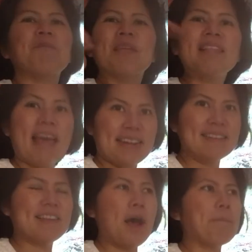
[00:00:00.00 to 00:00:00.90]

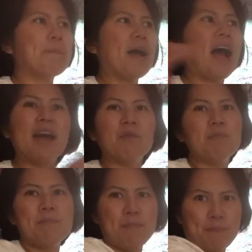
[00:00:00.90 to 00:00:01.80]
lightens up, I will
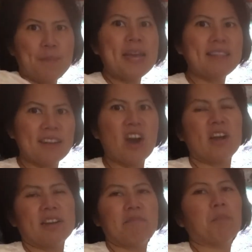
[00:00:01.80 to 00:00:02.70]
be in the
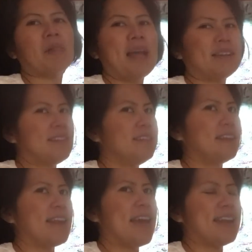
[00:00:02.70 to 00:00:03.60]
garden planting these
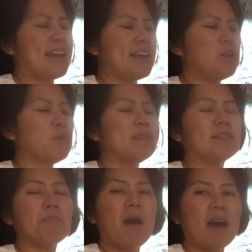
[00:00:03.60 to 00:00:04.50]
again, and I know these
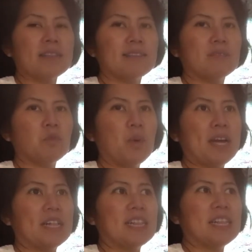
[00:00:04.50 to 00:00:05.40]
pots
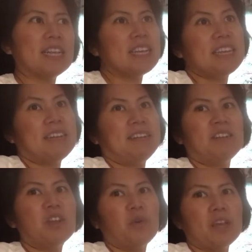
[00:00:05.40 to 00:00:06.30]
will
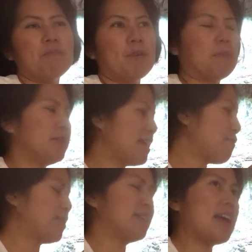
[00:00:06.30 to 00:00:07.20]
keep them
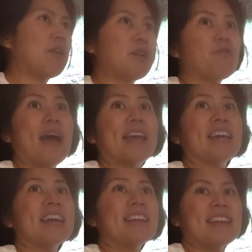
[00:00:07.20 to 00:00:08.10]
safe and sound if I
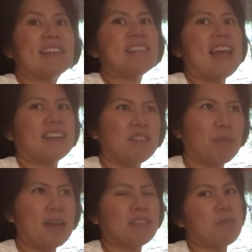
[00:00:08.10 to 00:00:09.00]
neglect to
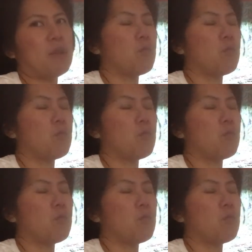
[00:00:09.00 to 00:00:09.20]
plant them in a